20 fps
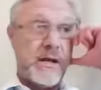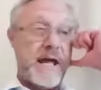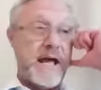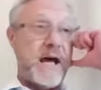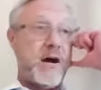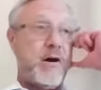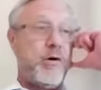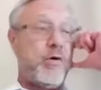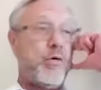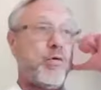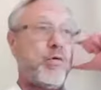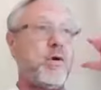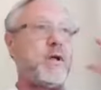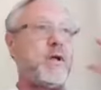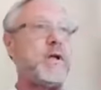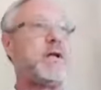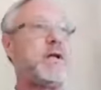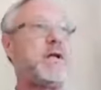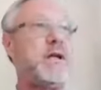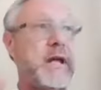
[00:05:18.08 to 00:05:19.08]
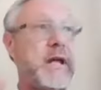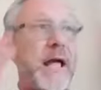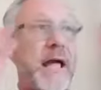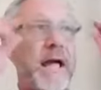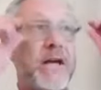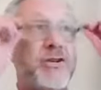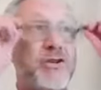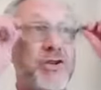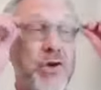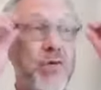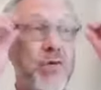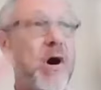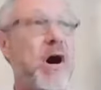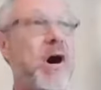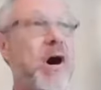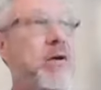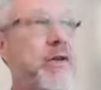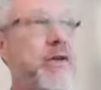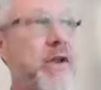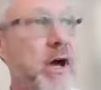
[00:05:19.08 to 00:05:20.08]
Now, as you
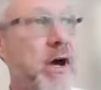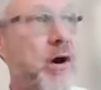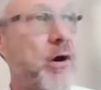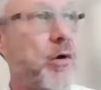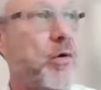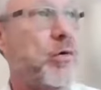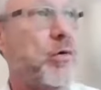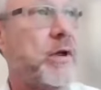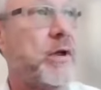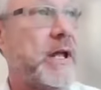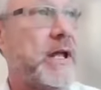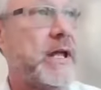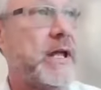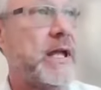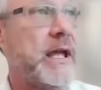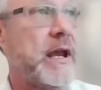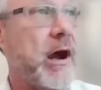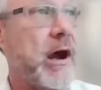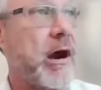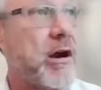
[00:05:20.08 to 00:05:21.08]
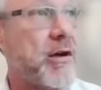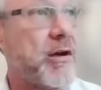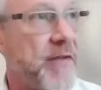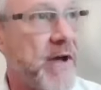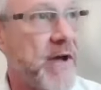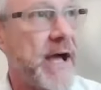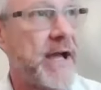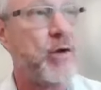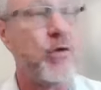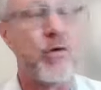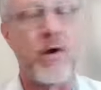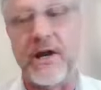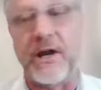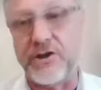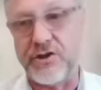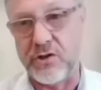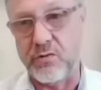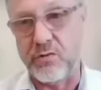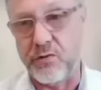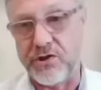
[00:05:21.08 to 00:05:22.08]
all know, in our
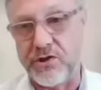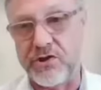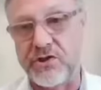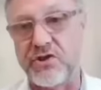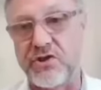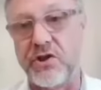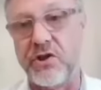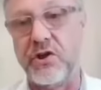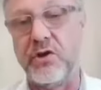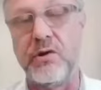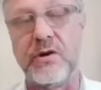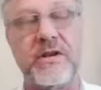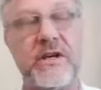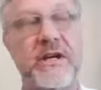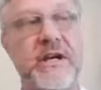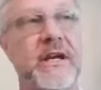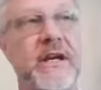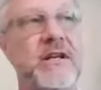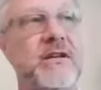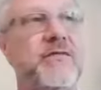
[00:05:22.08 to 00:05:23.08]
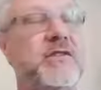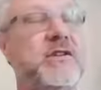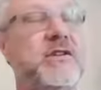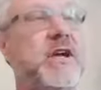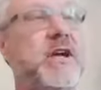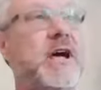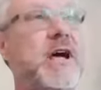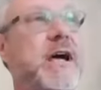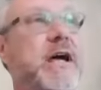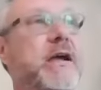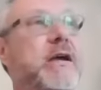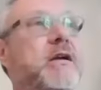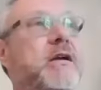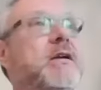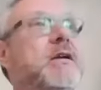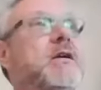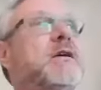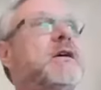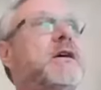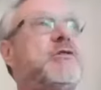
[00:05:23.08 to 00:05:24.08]
evaluation, which is due at the end of the day,
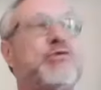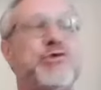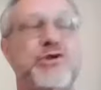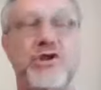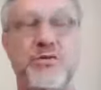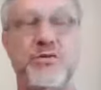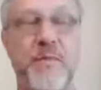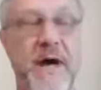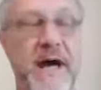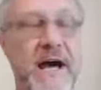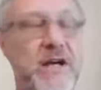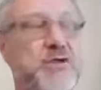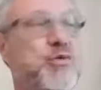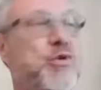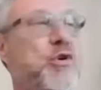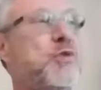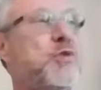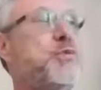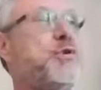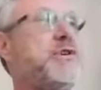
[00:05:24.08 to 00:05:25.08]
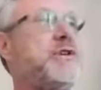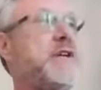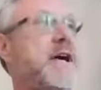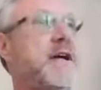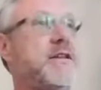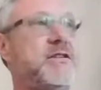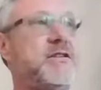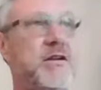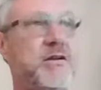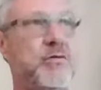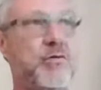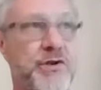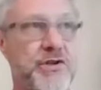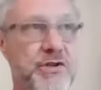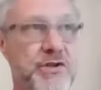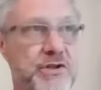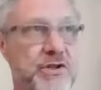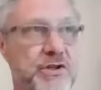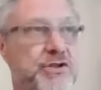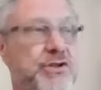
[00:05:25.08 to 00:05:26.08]
which is password protected,
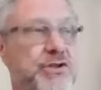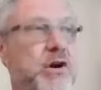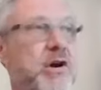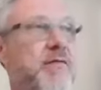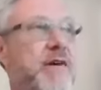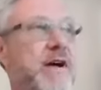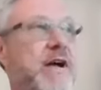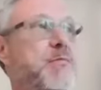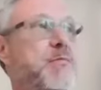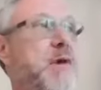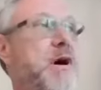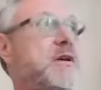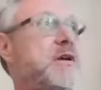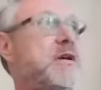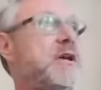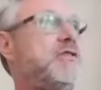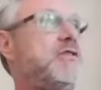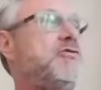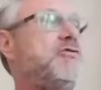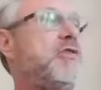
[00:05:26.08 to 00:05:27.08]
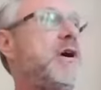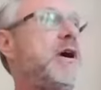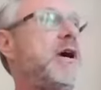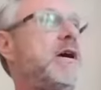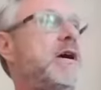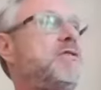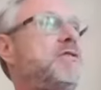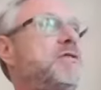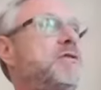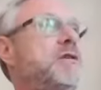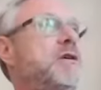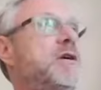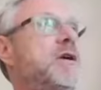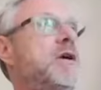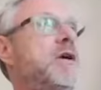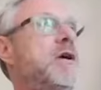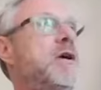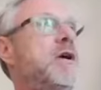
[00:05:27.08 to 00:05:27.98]
which is a SurveyMonkey address,